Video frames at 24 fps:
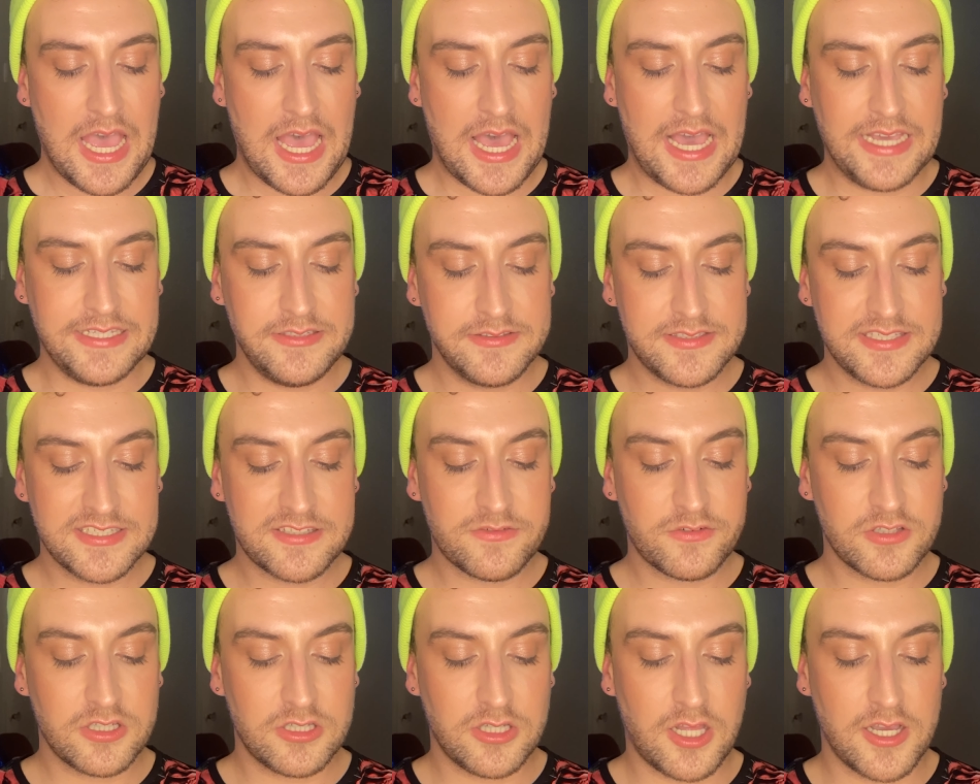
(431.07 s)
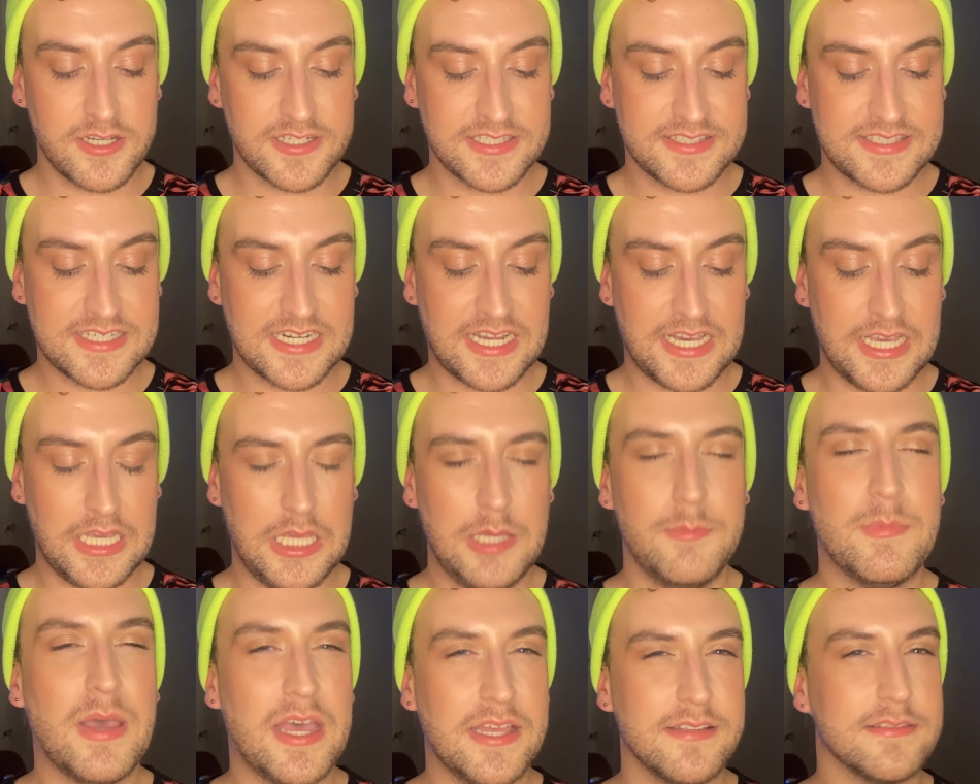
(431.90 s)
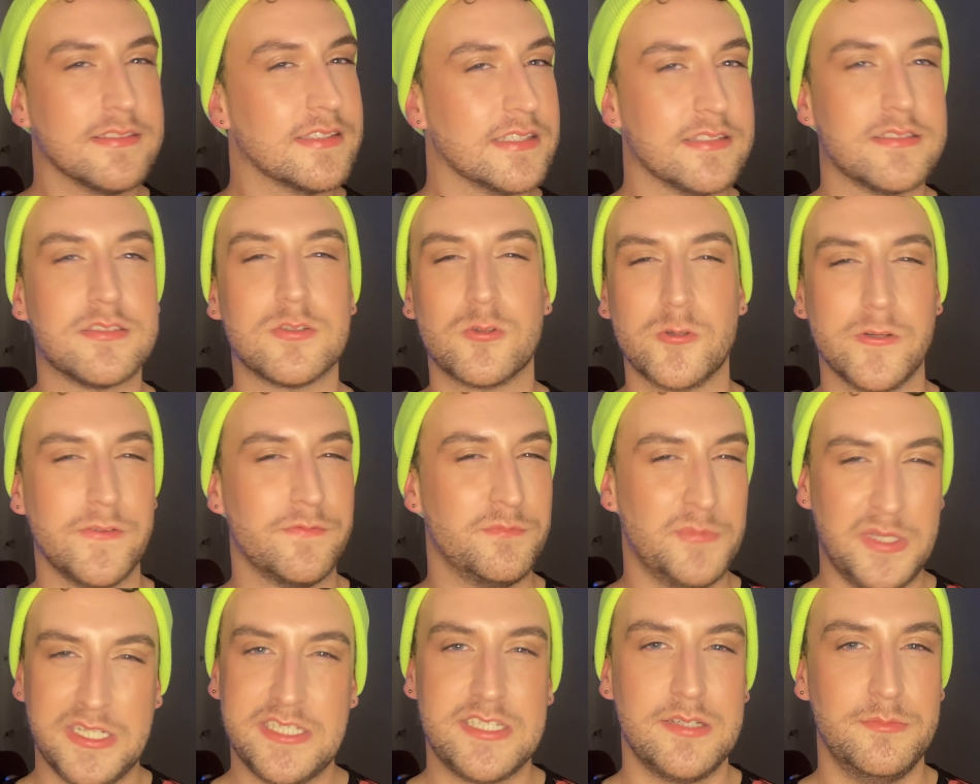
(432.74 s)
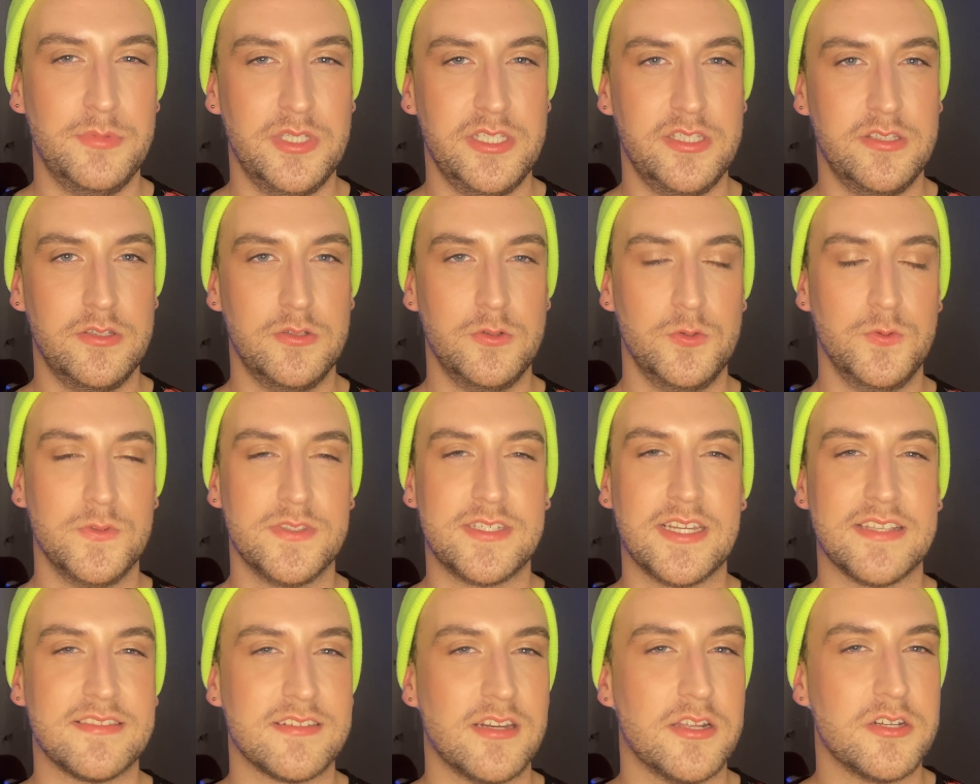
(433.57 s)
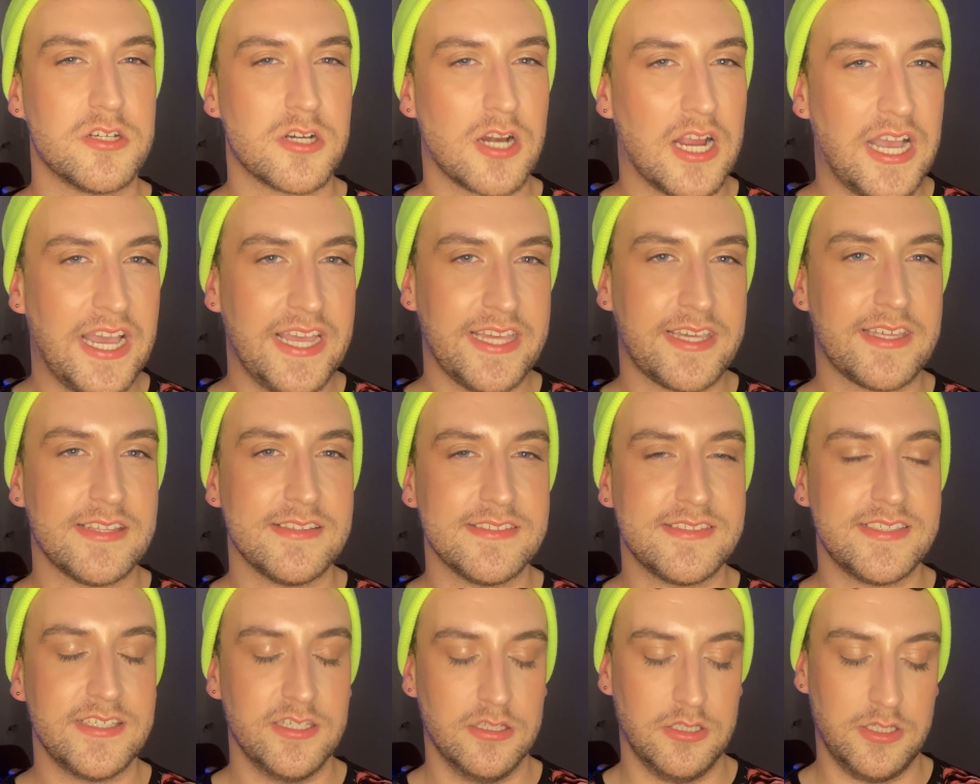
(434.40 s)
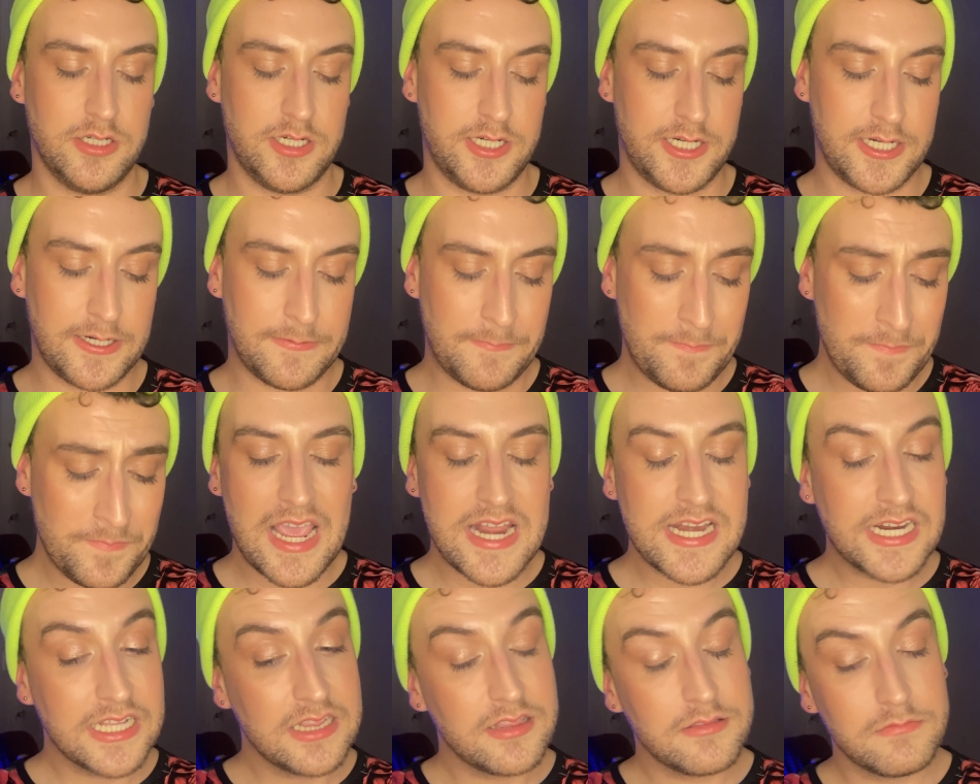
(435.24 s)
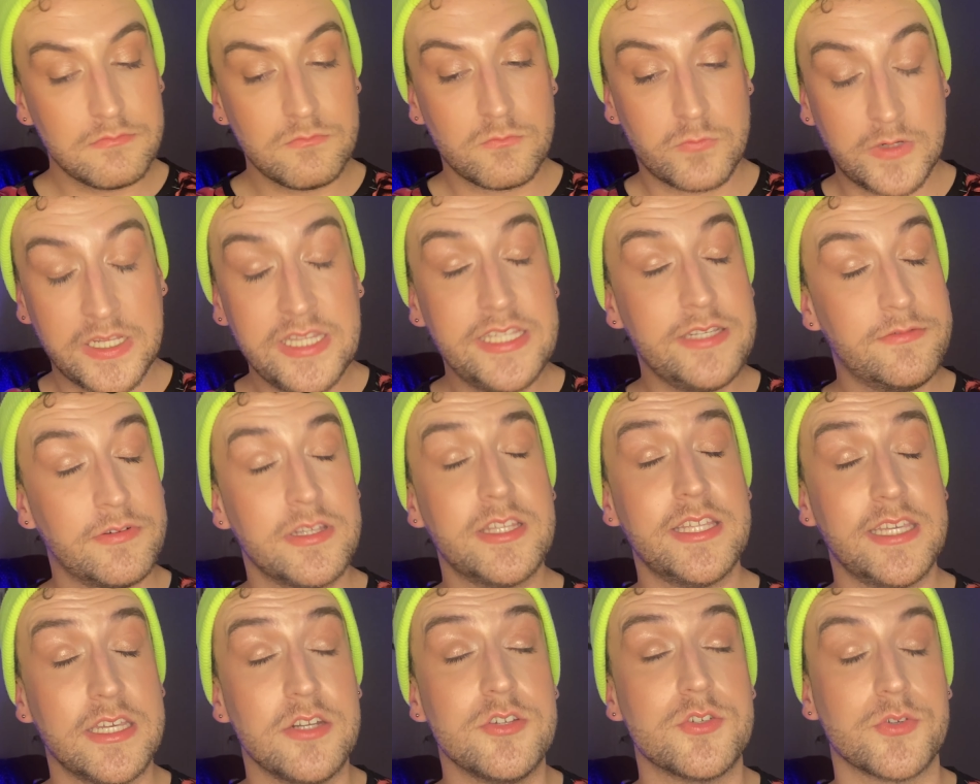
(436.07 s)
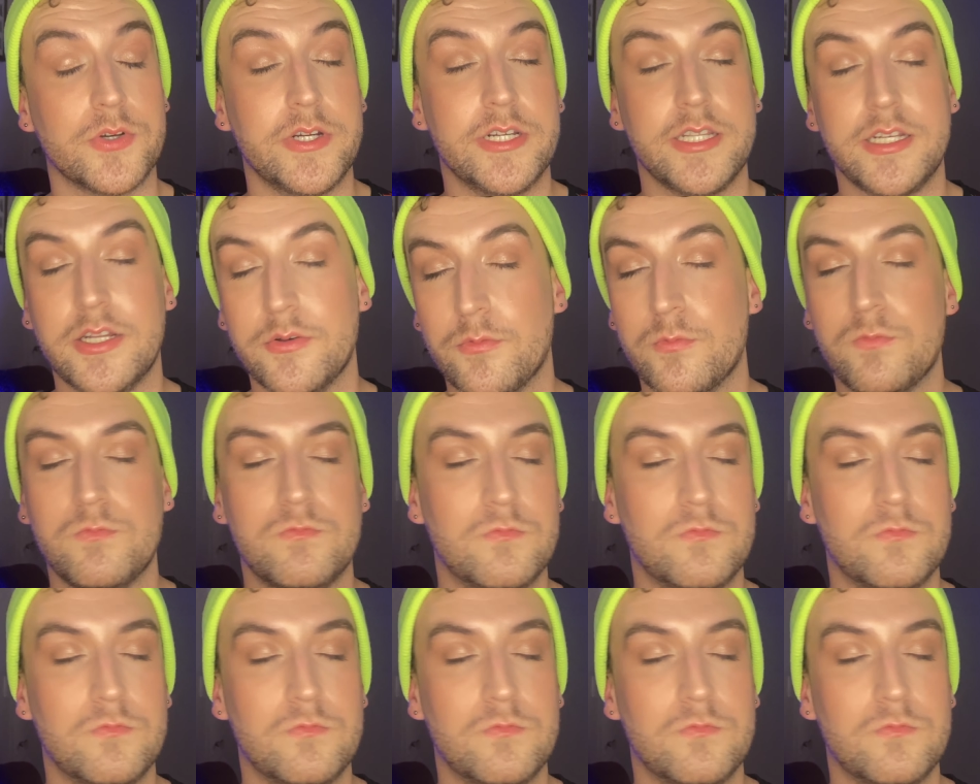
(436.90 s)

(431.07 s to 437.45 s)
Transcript: I used this for the longest time as it's sort of meant to be used as an under eye concealer. And I really, really enjoyed it. It